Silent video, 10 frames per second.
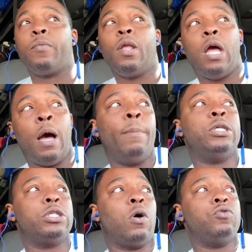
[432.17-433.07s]
I'm
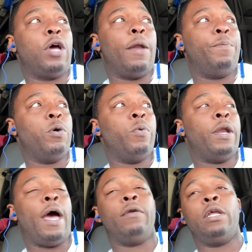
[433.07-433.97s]
just gonna try to put one
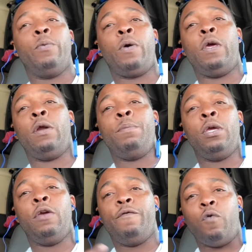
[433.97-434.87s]
out that way. It'll
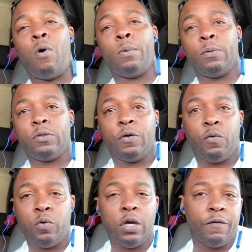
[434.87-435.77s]
be informative to
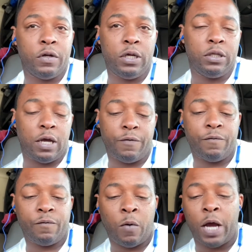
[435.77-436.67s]
whoever needs to
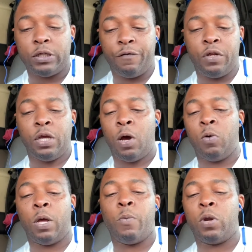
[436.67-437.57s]
watch the video.
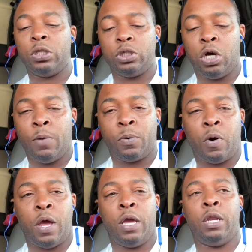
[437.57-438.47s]
They want to
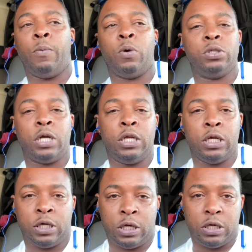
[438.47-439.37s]
upgrade, they want to change
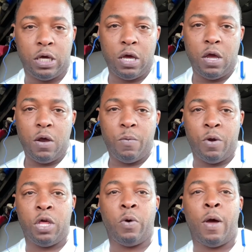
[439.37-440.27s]
the
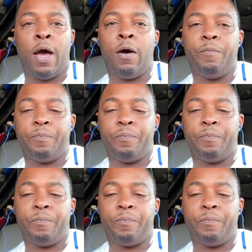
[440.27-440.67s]
radio out.